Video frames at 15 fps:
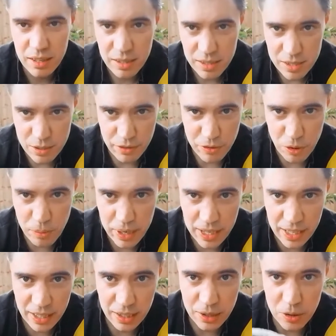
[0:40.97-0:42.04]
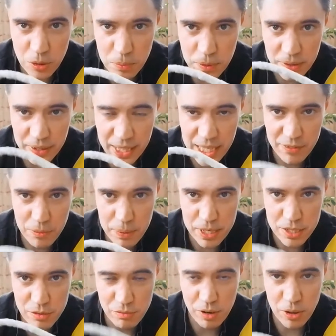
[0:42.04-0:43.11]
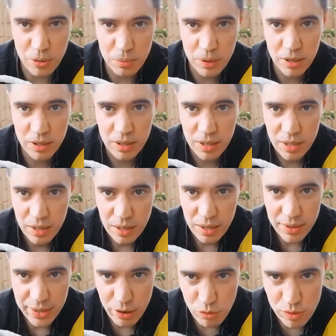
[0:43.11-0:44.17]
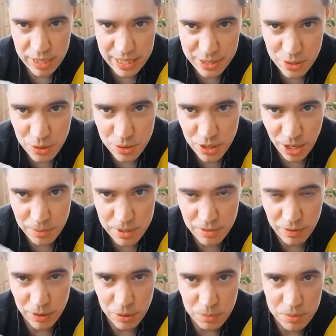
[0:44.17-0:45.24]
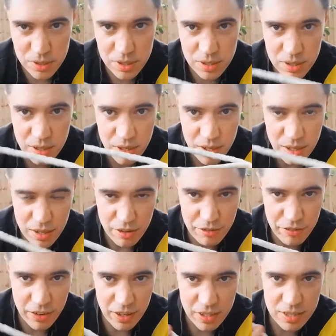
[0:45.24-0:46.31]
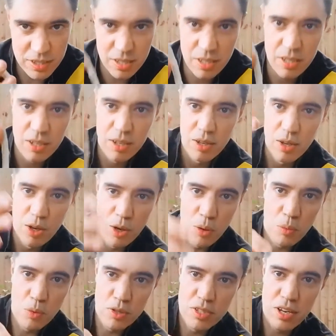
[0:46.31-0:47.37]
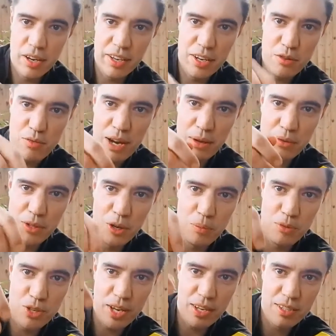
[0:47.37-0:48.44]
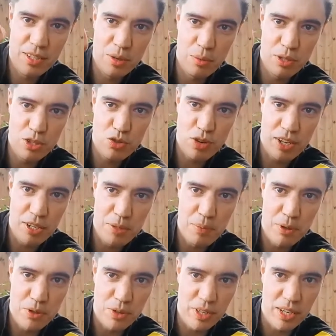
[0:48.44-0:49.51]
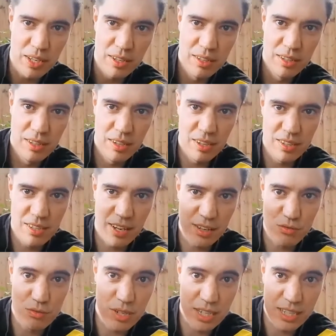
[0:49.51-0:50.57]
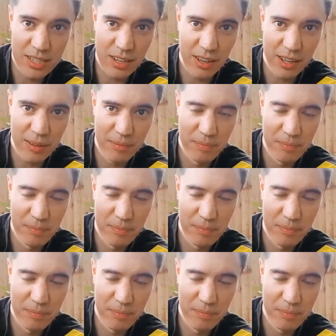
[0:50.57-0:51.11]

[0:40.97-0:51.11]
So if you're making a loop in the end of a piece of rope, there are really 2 types of loops. The first will tighten around an object when strain is put on it until it's really tight.